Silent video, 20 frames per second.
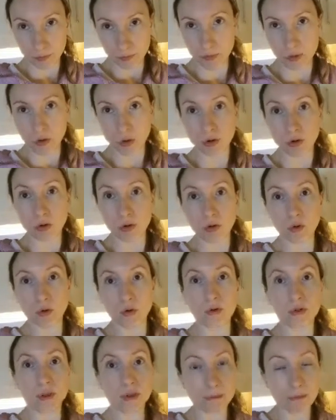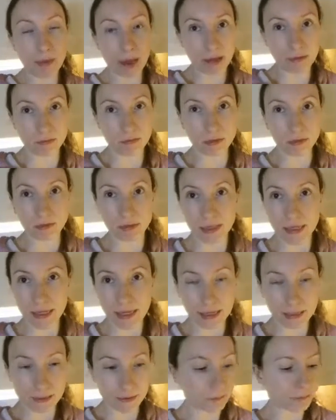go on the pavlova cake.
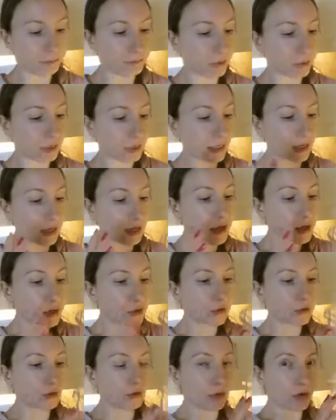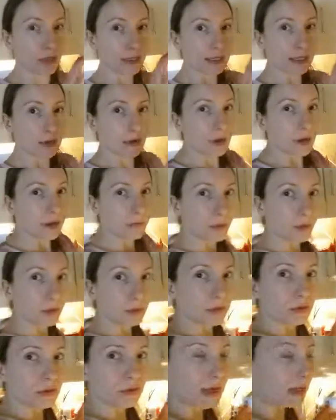Okay, so right now I'm
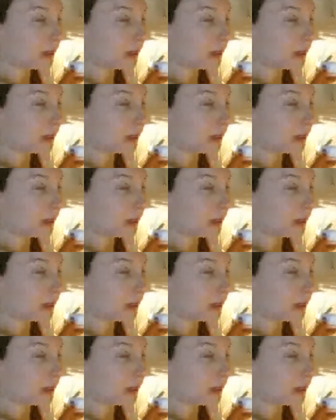going to